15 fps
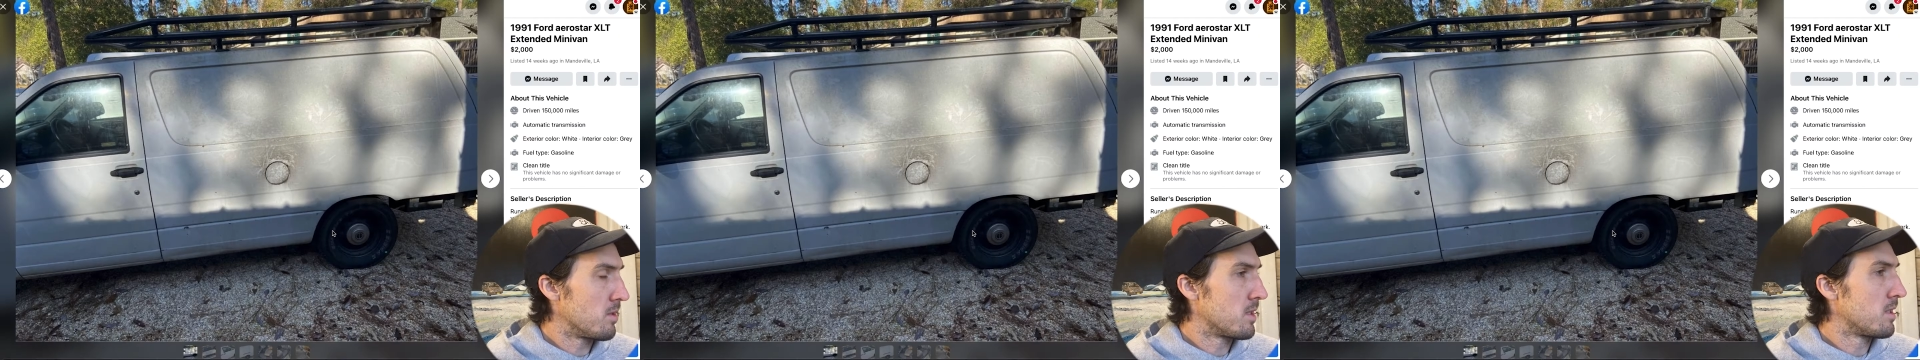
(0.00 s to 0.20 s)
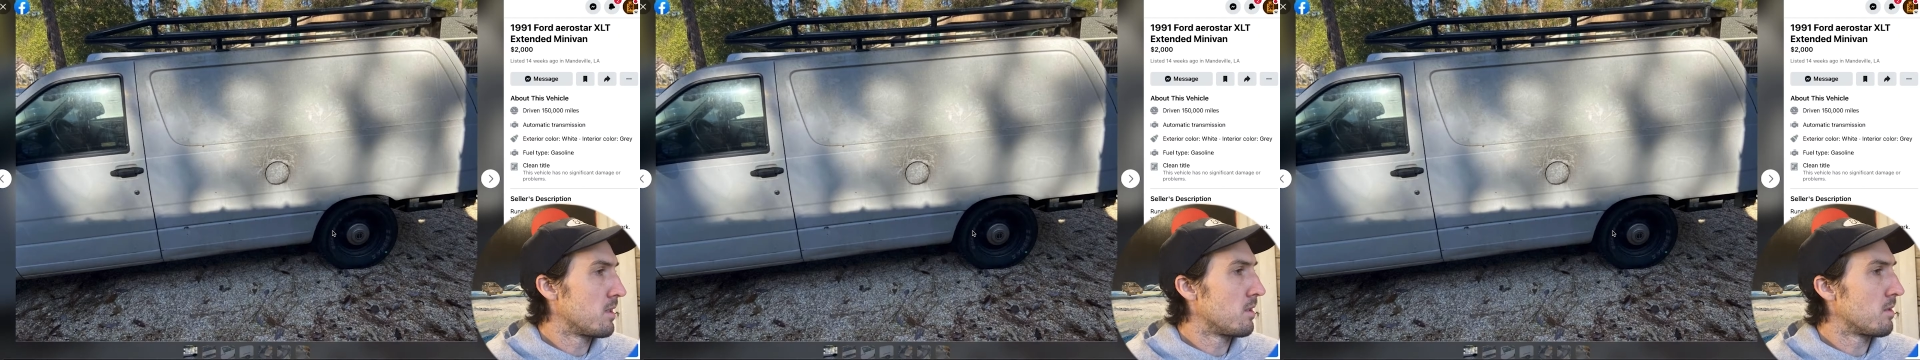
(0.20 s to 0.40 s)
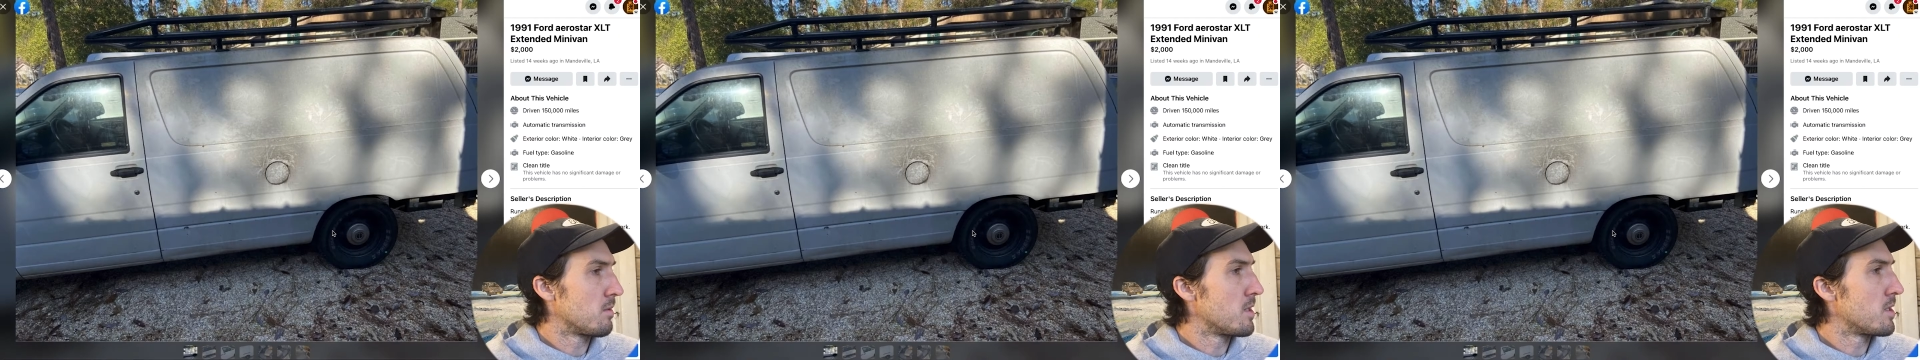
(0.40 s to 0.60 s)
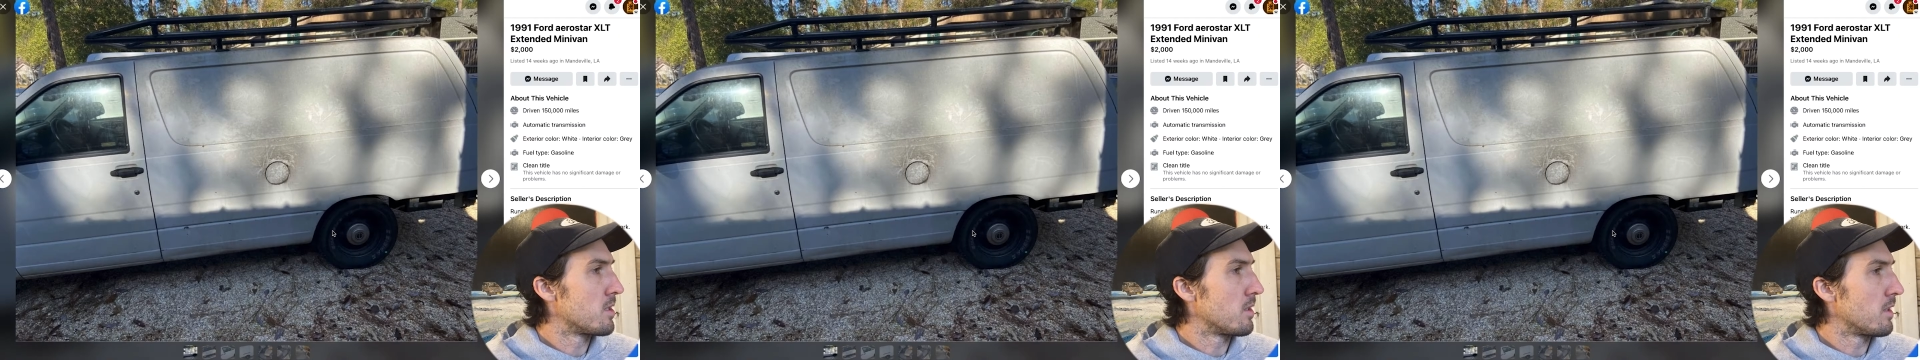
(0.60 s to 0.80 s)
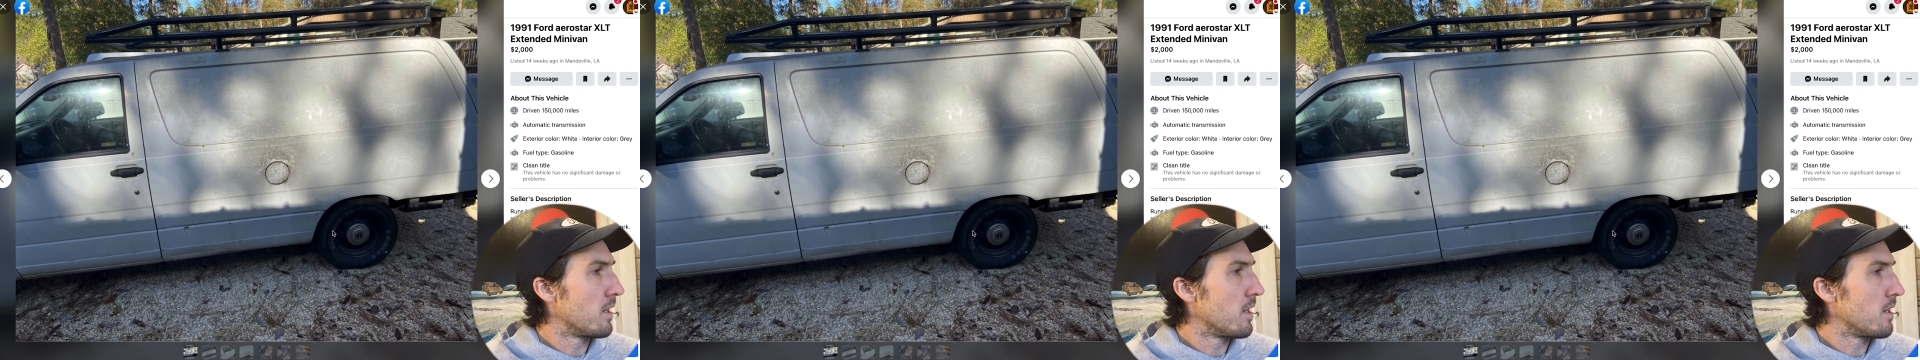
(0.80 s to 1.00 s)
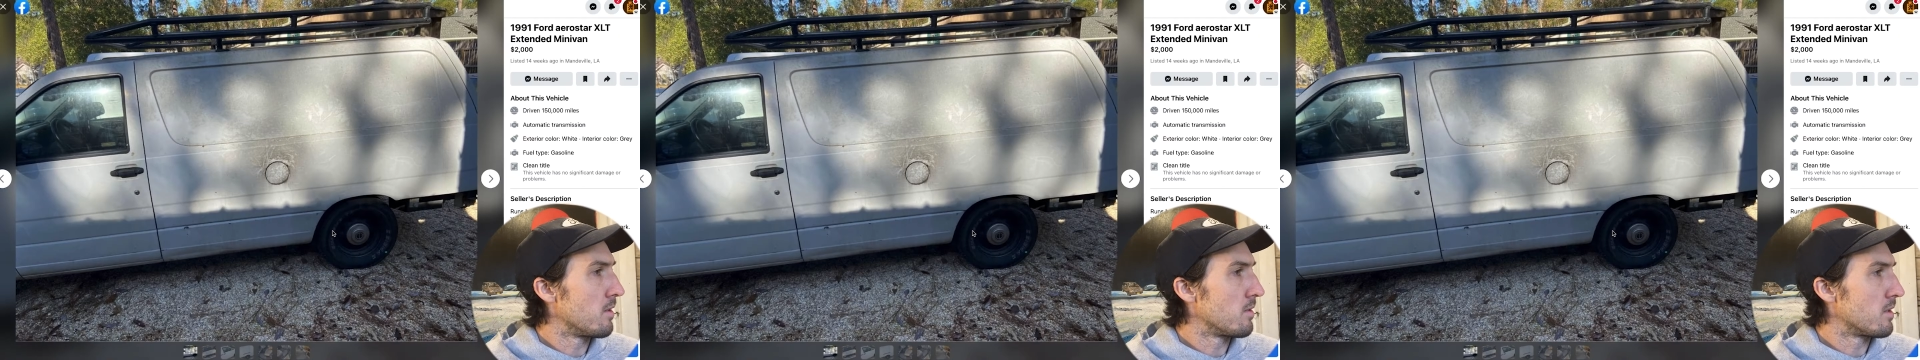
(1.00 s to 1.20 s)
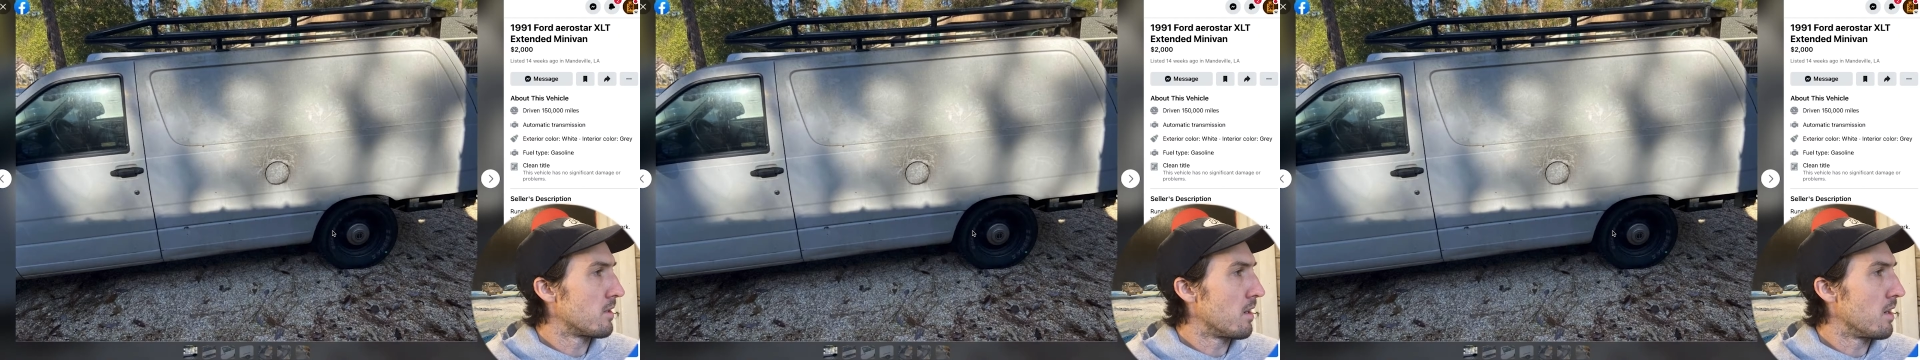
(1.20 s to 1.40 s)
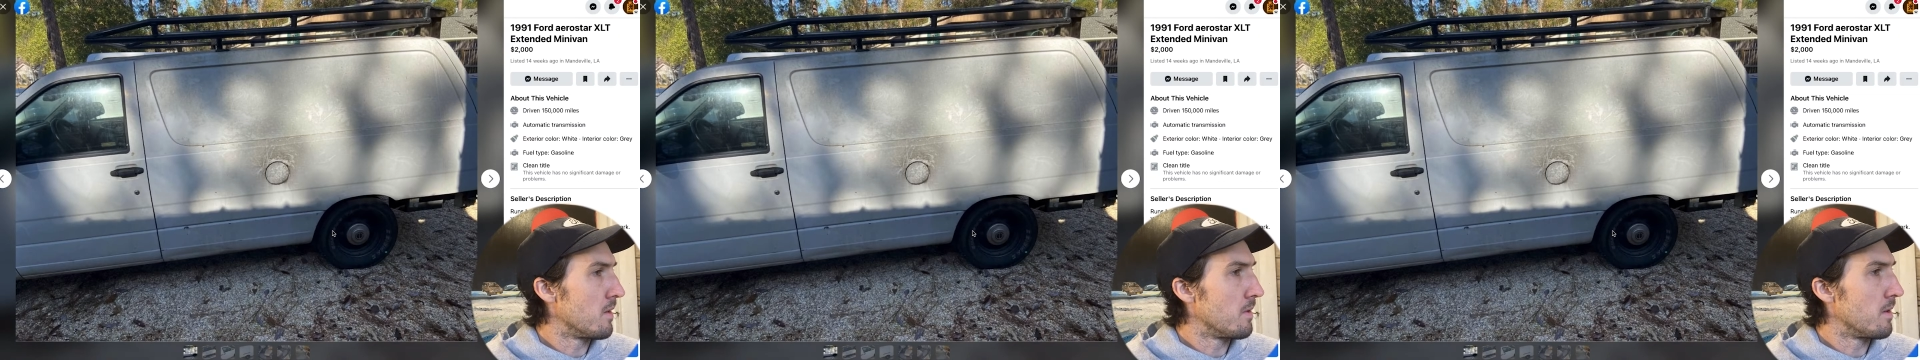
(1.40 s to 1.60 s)
still original to the
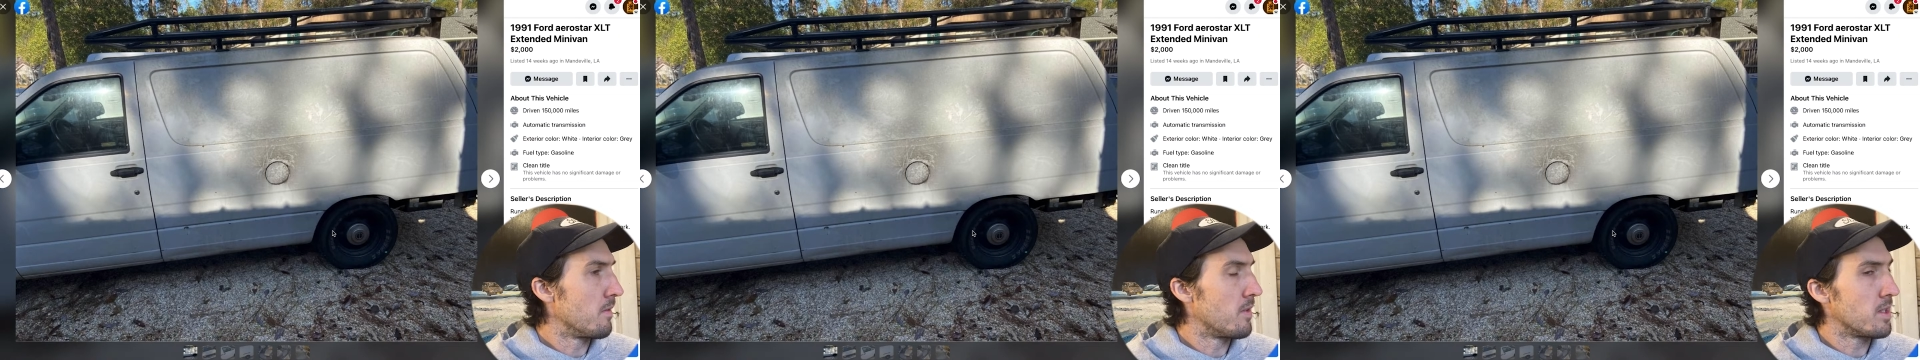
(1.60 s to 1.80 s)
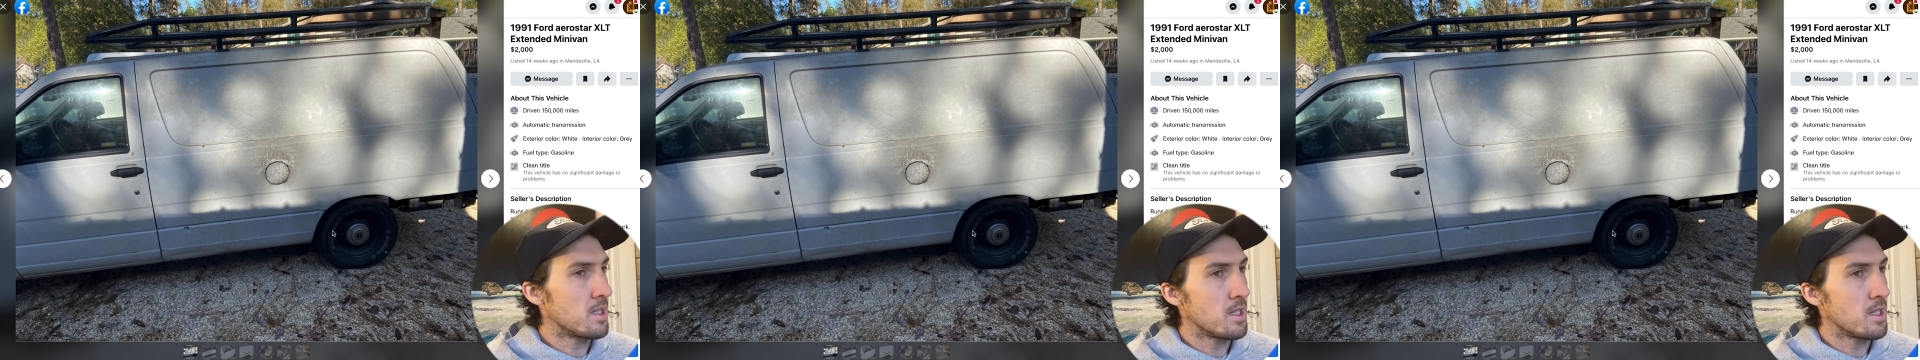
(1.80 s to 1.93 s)
Aerostar, even if